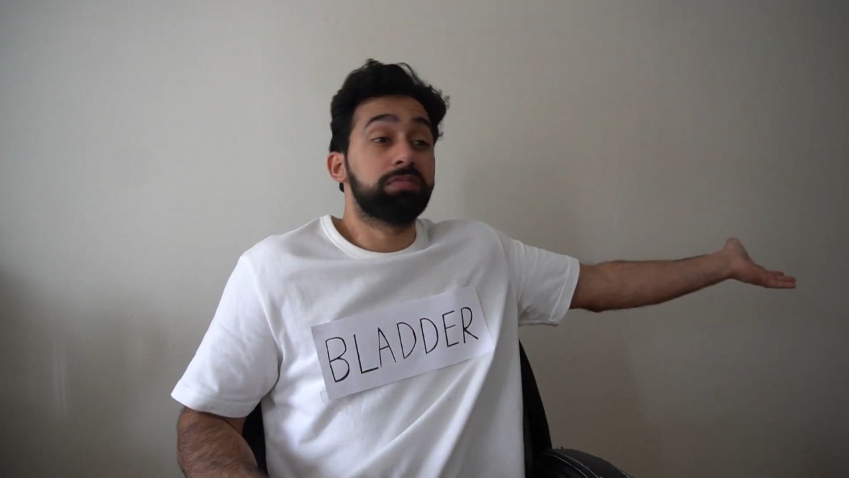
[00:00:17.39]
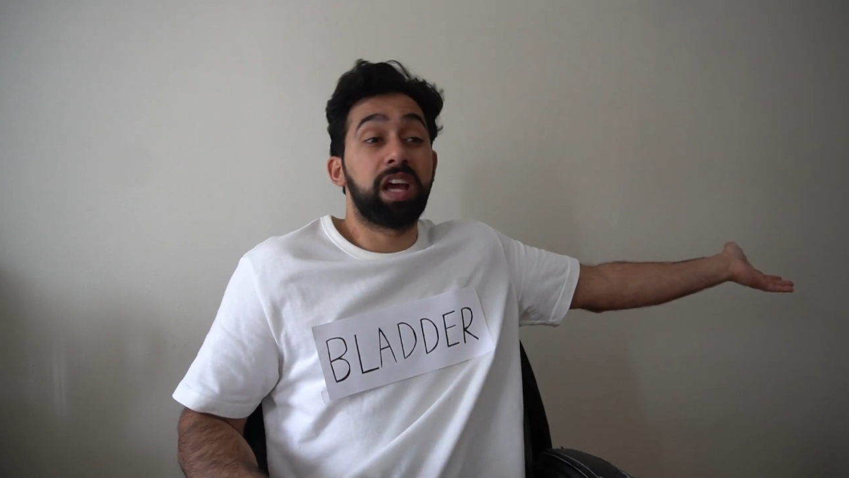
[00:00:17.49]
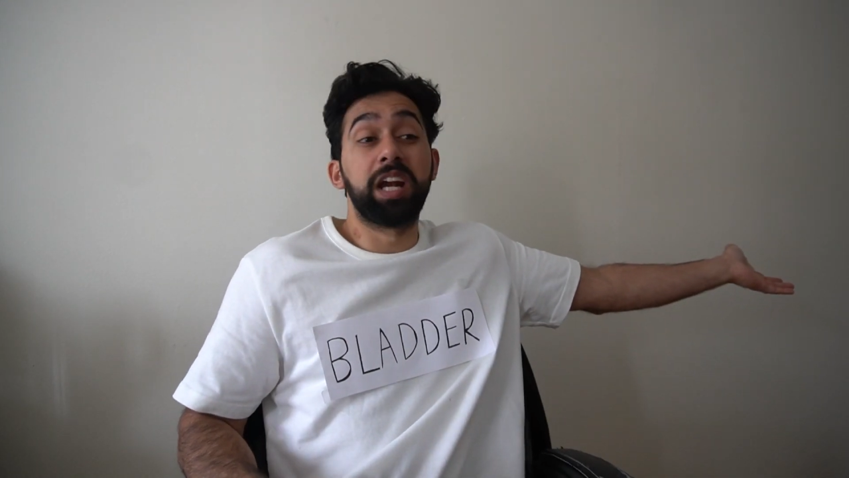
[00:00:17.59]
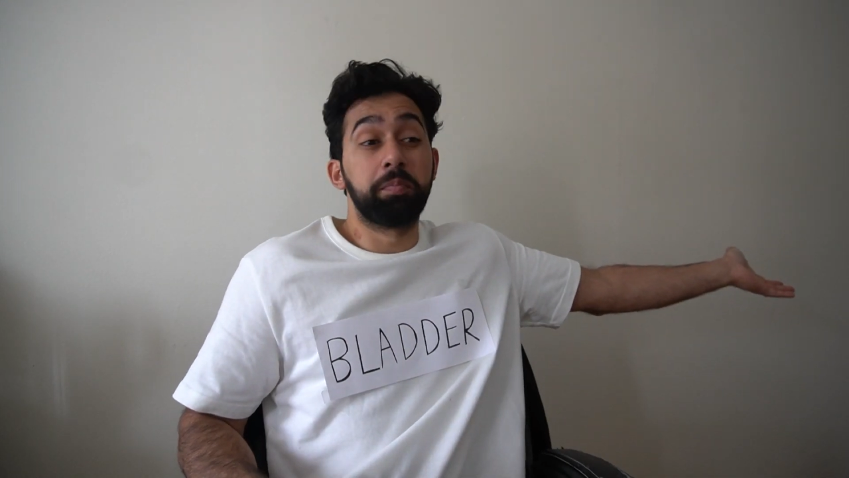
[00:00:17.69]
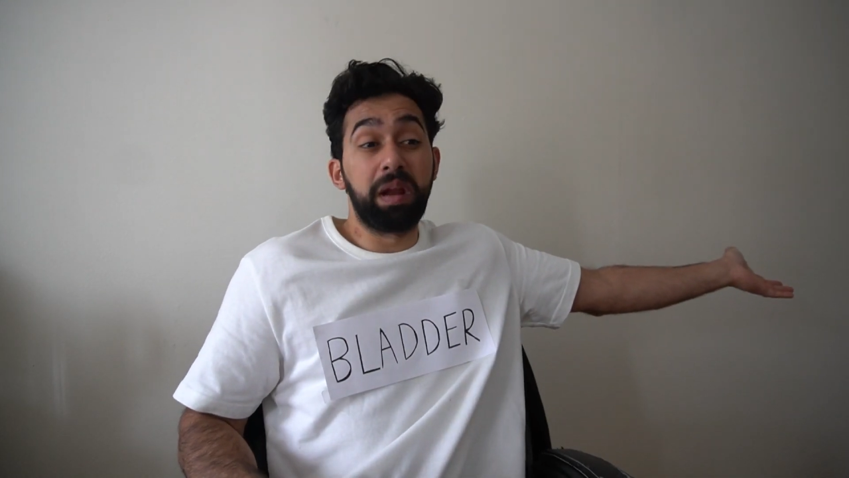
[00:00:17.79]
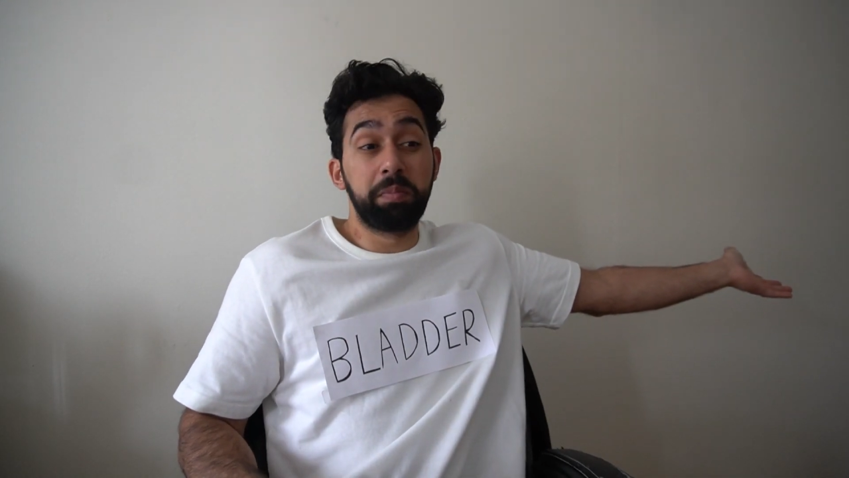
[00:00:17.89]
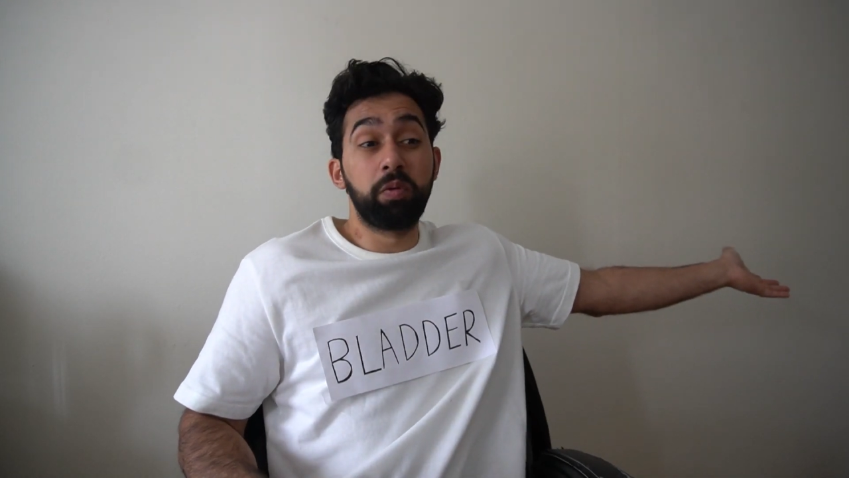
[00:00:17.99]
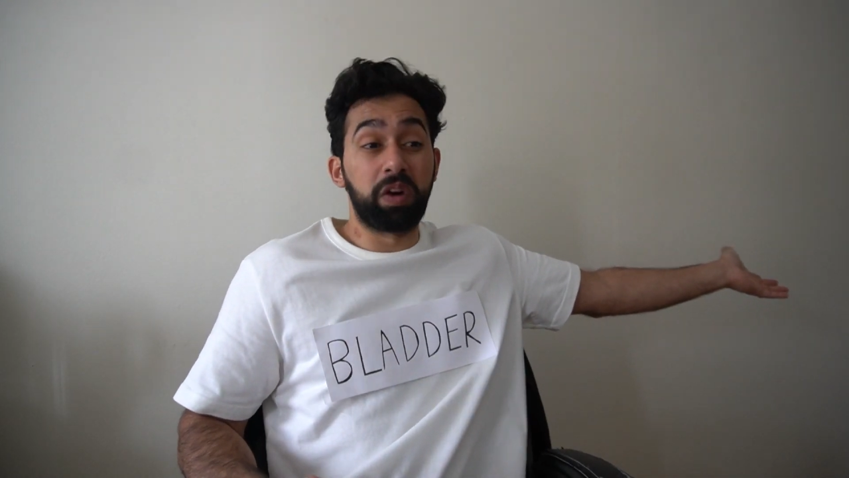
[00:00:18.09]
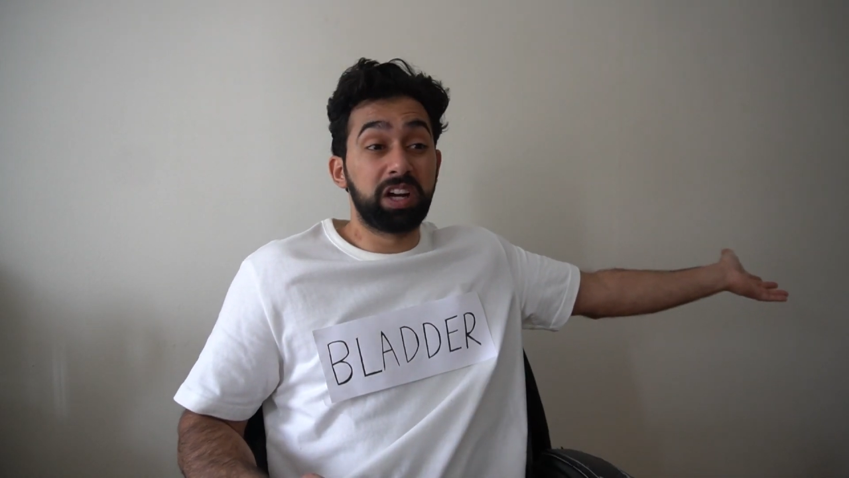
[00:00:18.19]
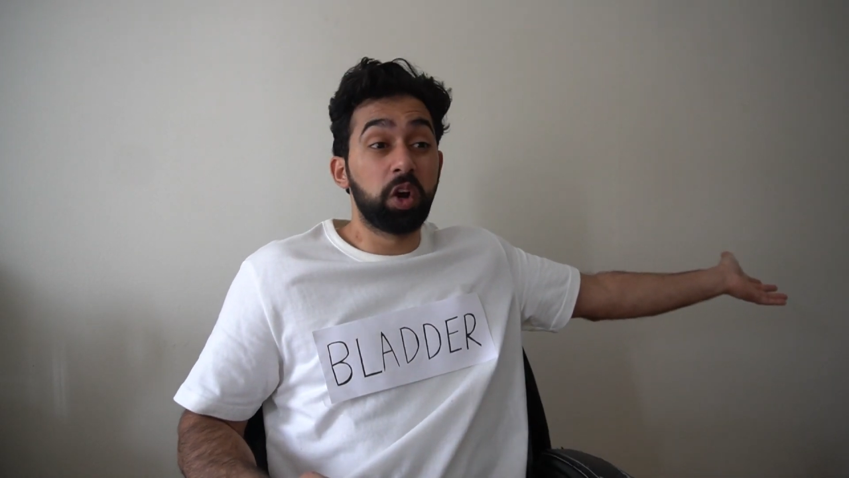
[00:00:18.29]
and it made me
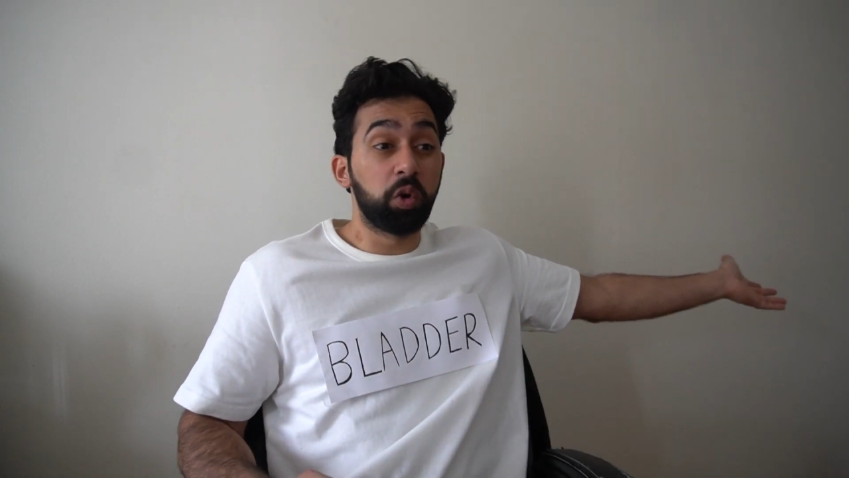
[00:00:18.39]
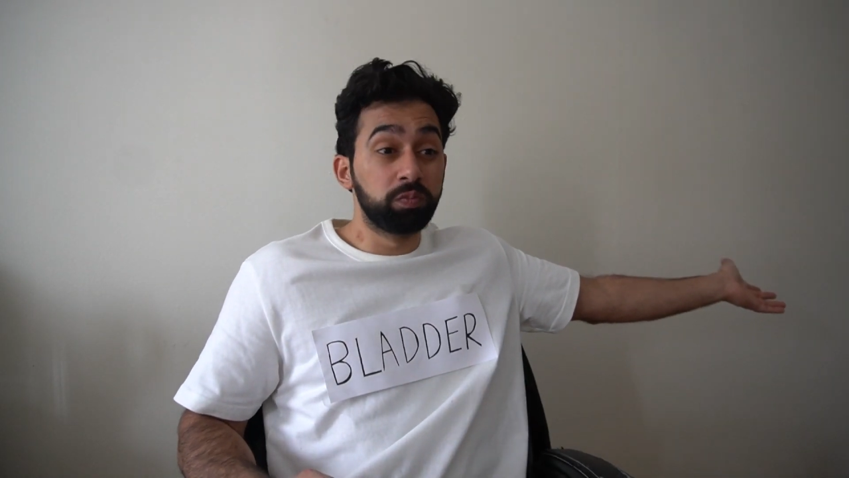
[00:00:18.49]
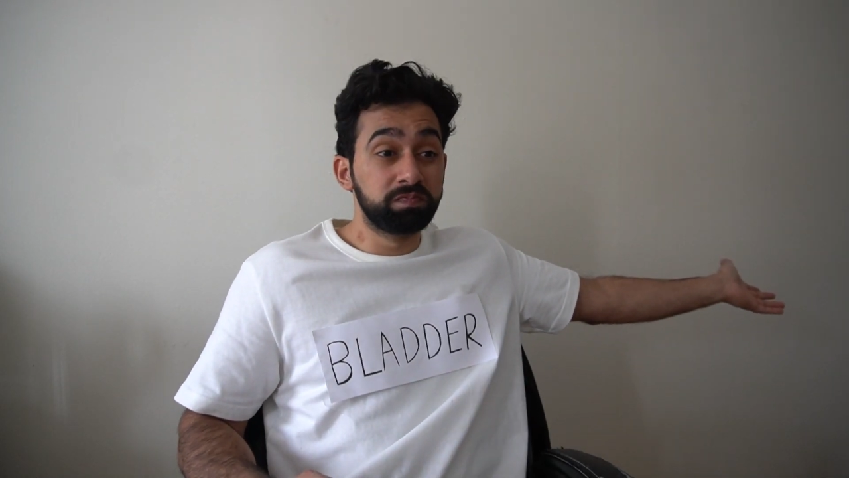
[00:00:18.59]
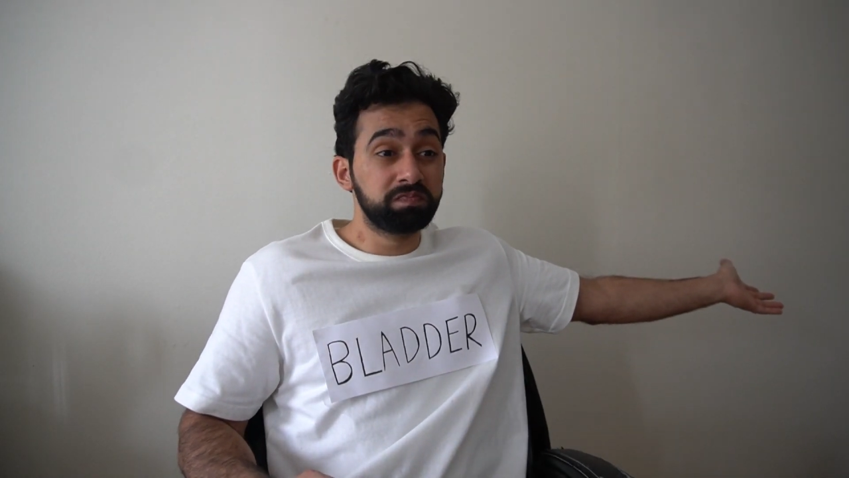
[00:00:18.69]
want to go.